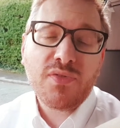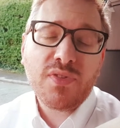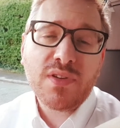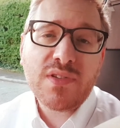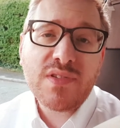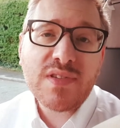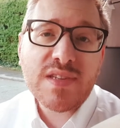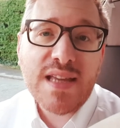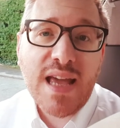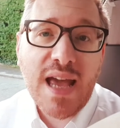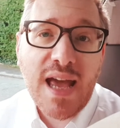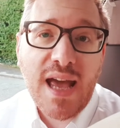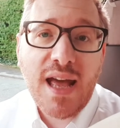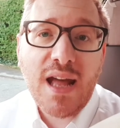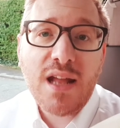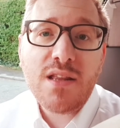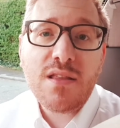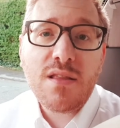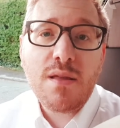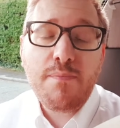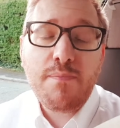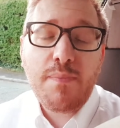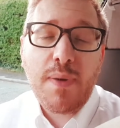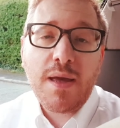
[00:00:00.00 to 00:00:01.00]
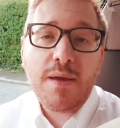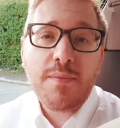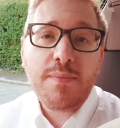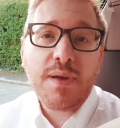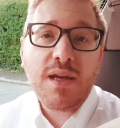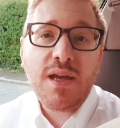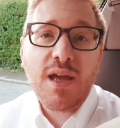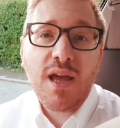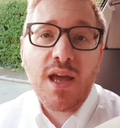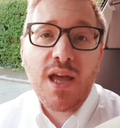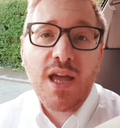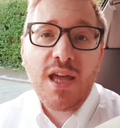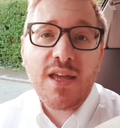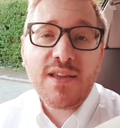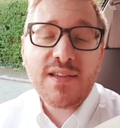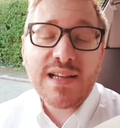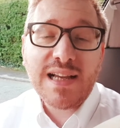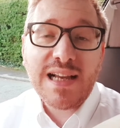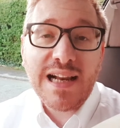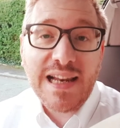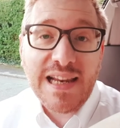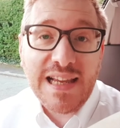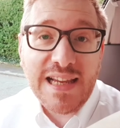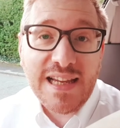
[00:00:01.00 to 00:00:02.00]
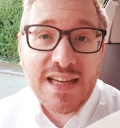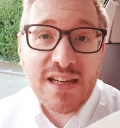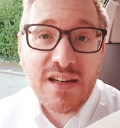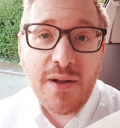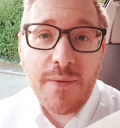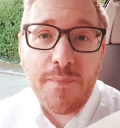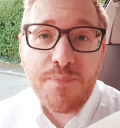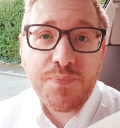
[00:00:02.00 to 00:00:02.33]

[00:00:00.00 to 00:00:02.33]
feel scared and the baby is clean,